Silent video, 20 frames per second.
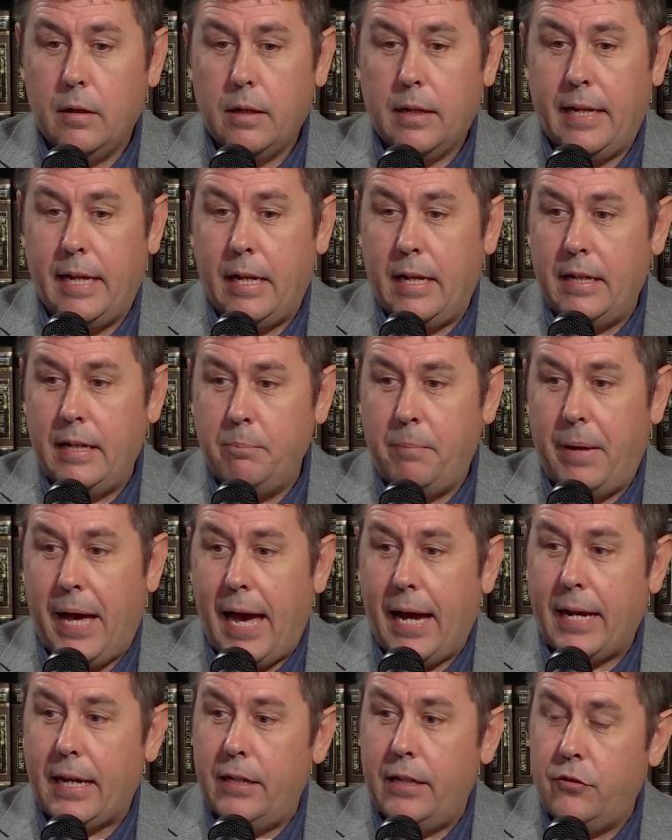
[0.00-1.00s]
getting
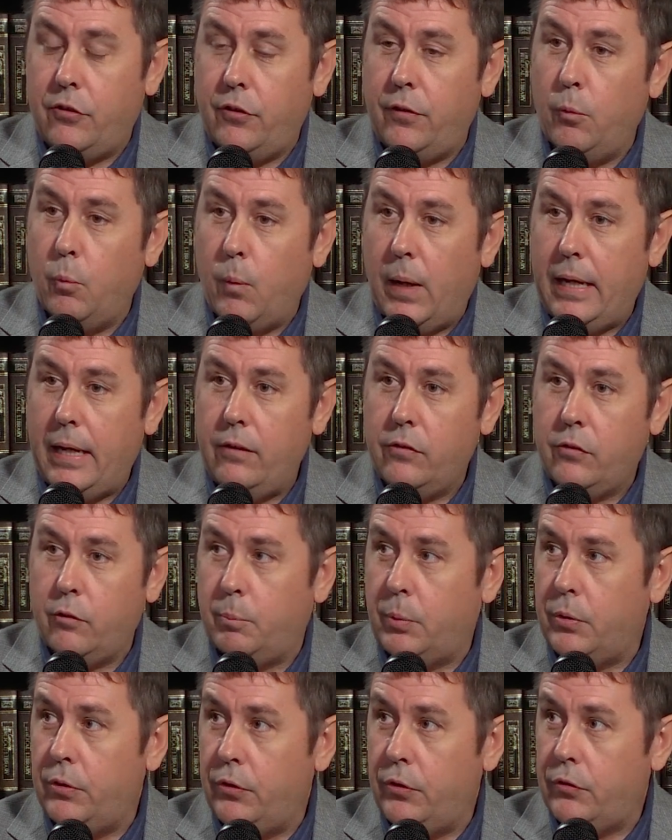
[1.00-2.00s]
back into the ways of
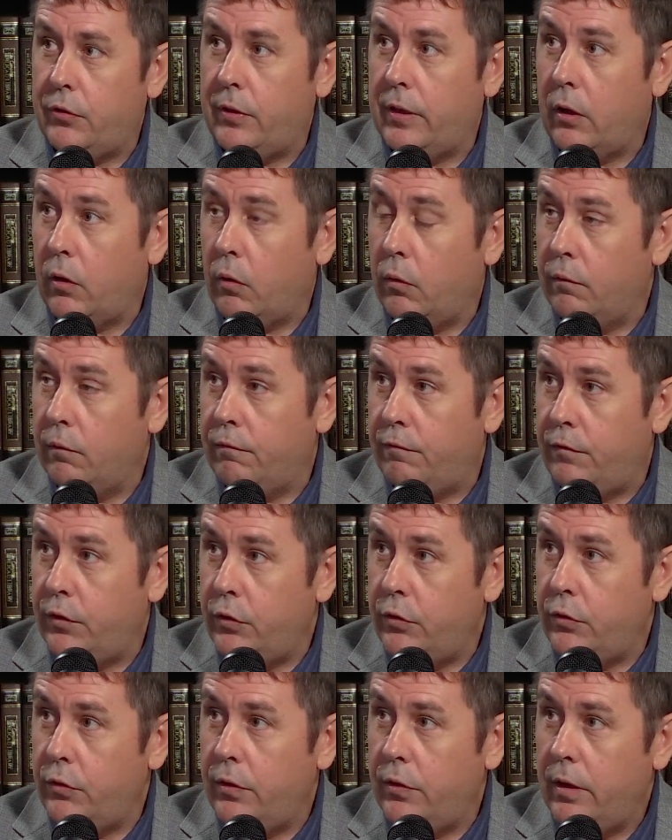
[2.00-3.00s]
producing our own
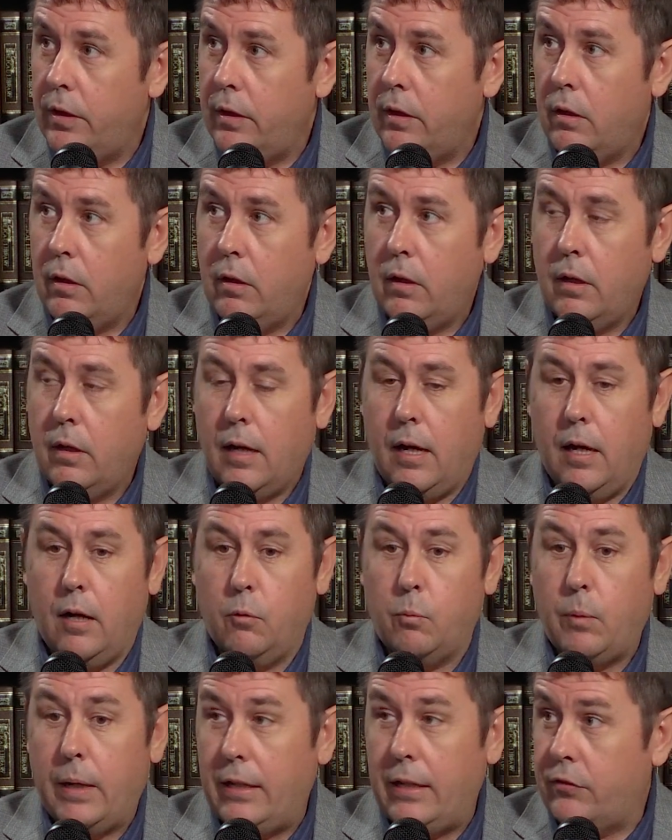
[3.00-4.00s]
food,
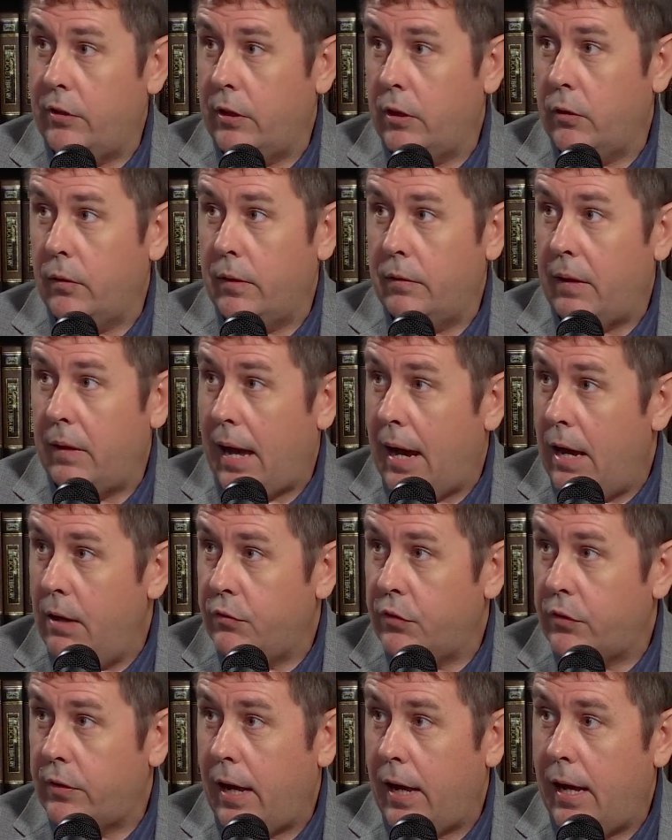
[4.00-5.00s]
raising our own
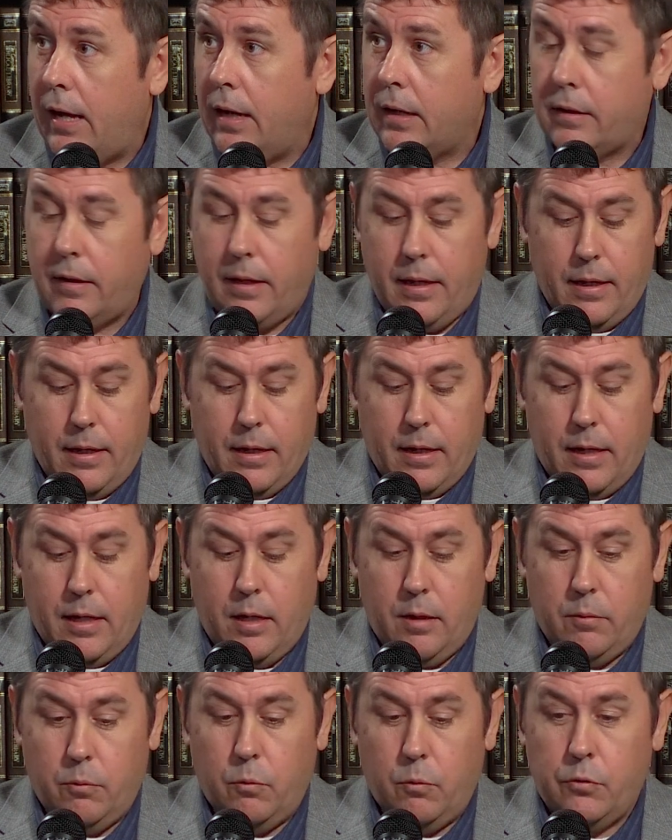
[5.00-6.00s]
livestock.
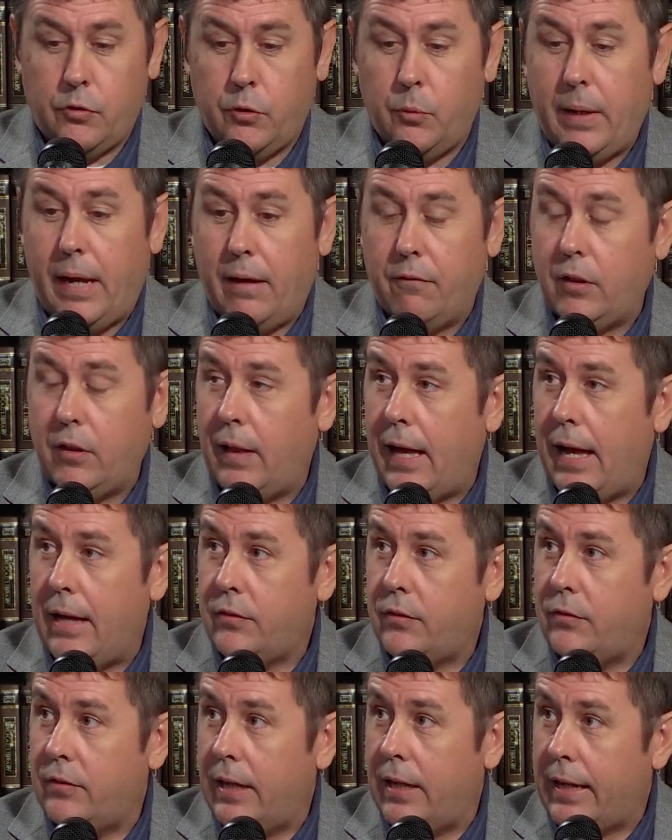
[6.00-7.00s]
So we have
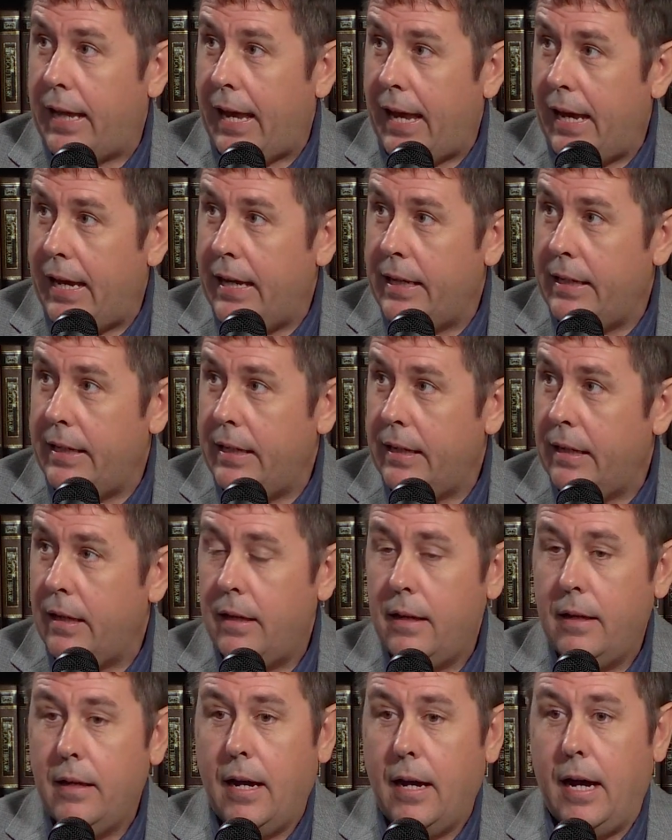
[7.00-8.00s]
classes on canning,
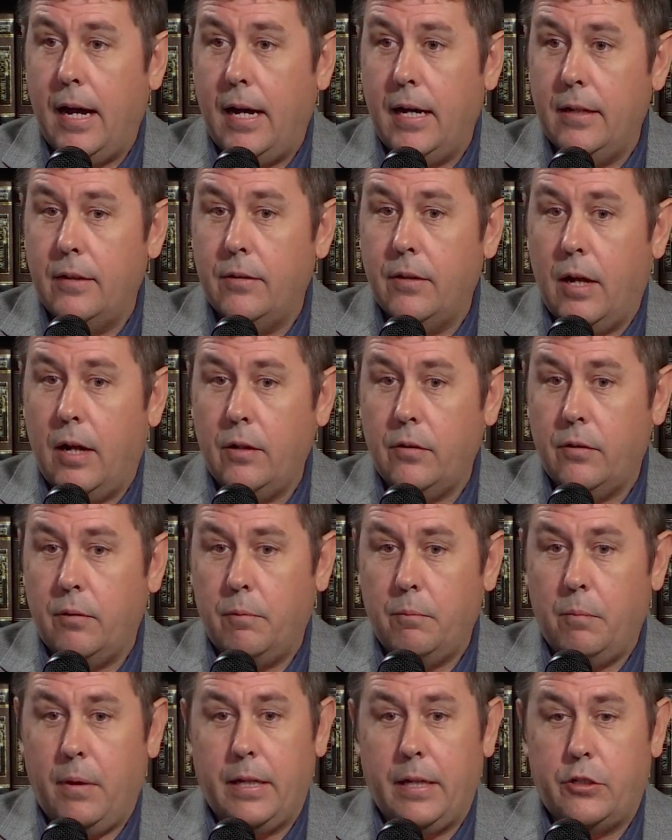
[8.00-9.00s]
on
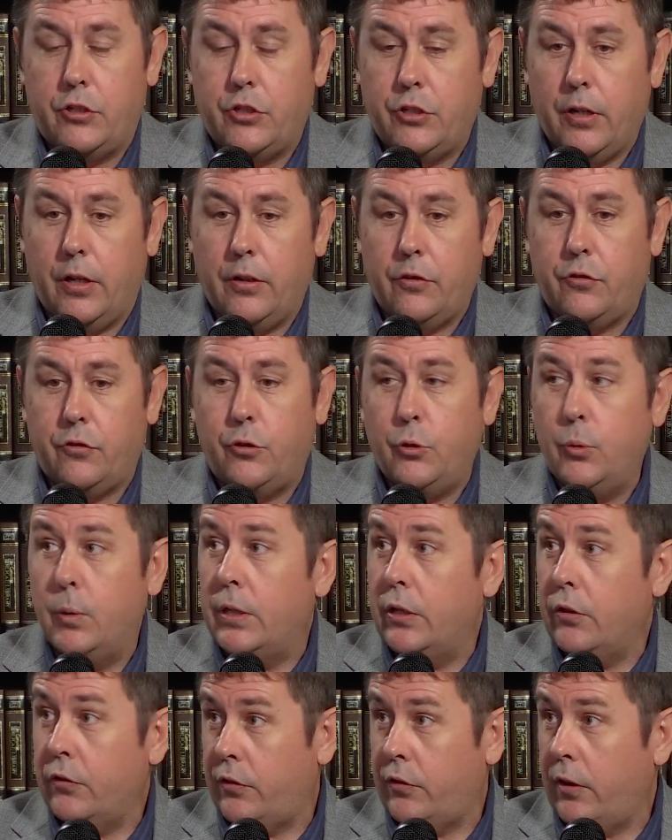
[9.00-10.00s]
like just
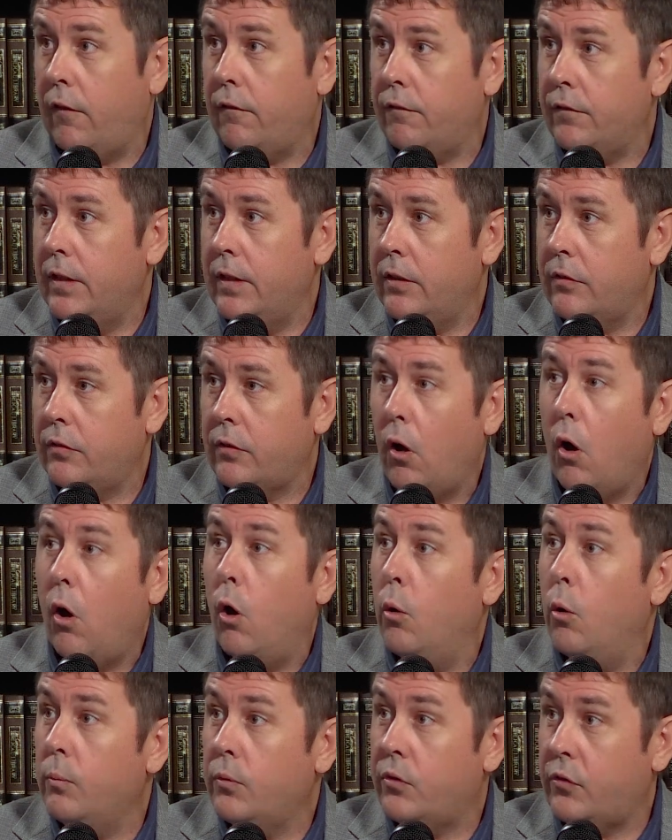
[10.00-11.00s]
do-it-yourselfness,
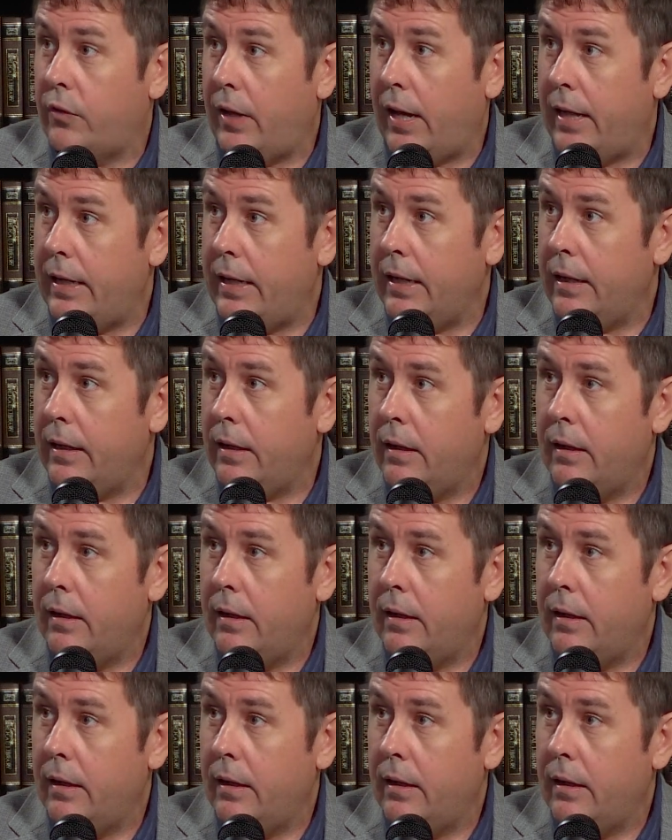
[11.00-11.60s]
homesteading.